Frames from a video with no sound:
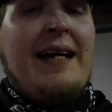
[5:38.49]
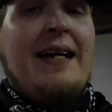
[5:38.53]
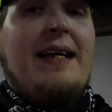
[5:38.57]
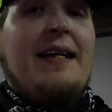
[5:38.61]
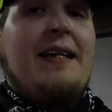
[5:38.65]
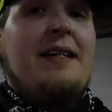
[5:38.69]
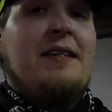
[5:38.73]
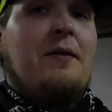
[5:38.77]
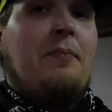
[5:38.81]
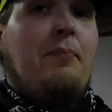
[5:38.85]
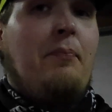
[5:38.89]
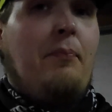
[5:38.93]

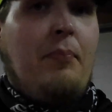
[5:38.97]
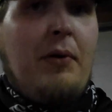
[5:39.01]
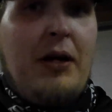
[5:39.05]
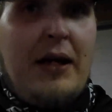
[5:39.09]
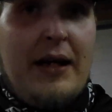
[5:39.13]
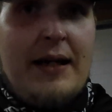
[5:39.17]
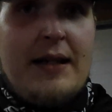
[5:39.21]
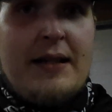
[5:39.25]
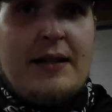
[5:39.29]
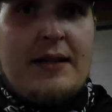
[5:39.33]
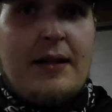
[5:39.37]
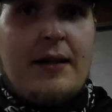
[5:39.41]
He is
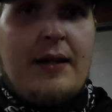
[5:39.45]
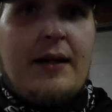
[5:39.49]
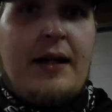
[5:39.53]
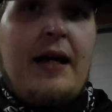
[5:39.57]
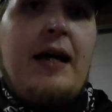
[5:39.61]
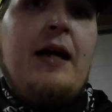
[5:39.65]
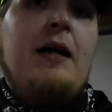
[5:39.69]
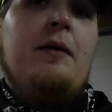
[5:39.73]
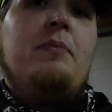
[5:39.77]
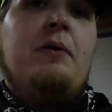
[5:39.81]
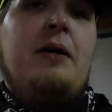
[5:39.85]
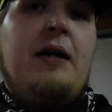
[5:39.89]
big into the
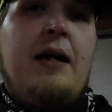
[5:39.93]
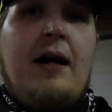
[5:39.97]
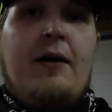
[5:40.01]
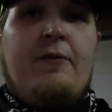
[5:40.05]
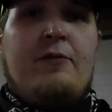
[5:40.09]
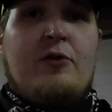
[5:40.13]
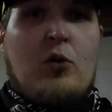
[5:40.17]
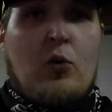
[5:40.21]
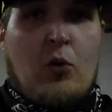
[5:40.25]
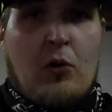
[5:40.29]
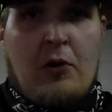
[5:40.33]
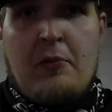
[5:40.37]

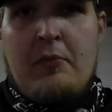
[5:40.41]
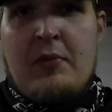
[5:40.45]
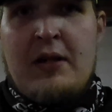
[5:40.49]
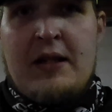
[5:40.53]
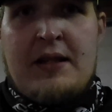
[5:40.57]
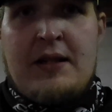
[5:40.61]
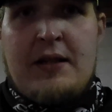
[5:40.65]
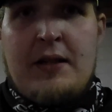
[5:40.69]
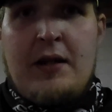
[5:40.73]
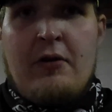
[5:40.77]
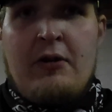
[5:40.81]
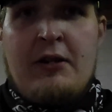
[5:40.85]
KBF
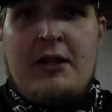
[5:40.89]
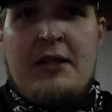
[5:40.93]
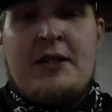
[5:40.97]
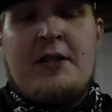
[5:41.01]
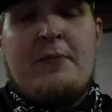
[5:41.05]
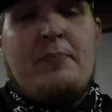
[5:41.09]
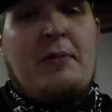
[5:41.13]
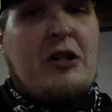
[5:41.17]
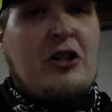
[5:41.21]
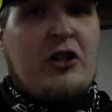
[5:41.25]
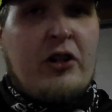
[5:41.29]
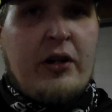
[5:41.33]
tournament series,
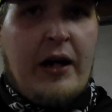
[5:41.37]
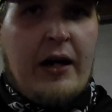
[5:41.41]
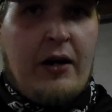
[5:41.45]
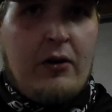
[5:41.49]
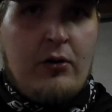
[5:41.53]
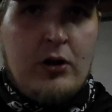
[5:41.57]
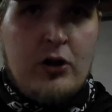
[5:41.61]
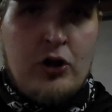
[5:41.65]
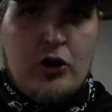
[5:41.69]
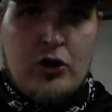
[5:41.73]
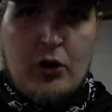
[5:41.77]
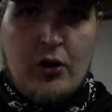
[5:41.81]
especially
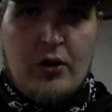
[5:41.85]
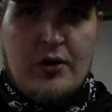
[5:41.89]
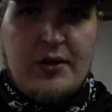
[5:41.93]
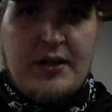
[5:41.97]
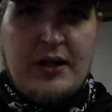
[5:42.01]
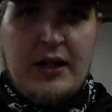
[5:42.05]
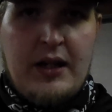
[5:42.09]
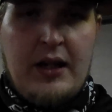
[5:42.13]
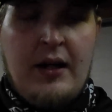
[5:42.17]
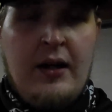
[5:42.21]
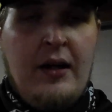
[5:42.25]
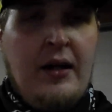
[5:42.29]
out in
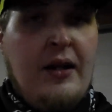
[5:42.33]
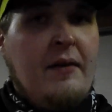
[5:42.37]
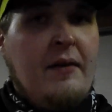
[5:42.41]
Jersey.